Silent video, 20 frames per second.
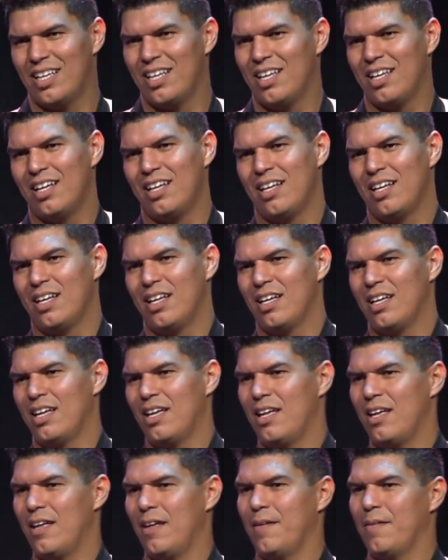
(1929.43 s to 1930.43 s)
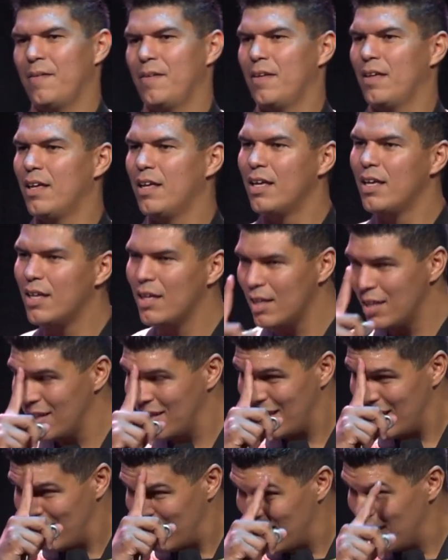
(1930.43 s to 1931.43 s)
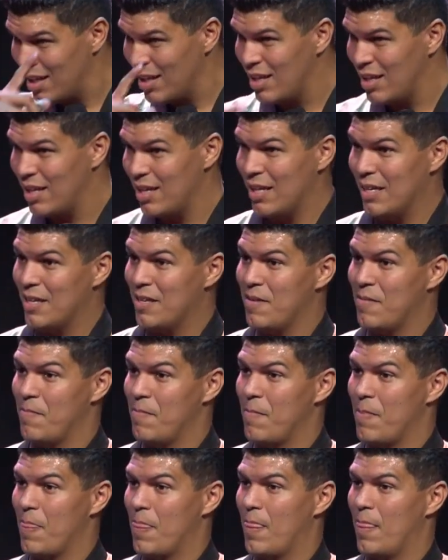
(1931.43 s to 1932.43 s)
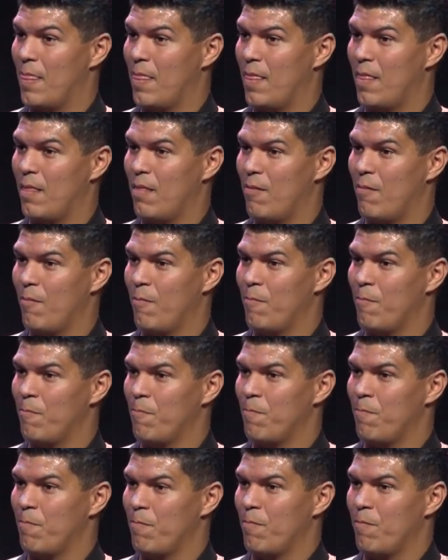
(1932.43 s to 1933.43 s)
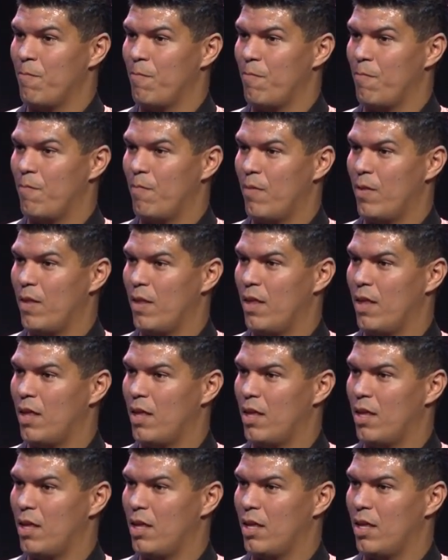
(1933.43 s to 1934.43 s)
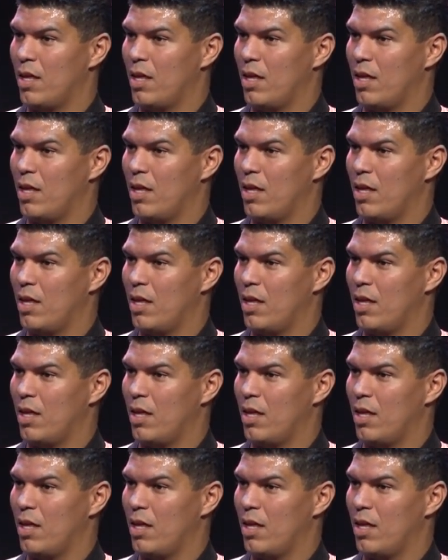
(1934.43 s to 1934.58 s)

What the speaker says: No one is speaking in this clip.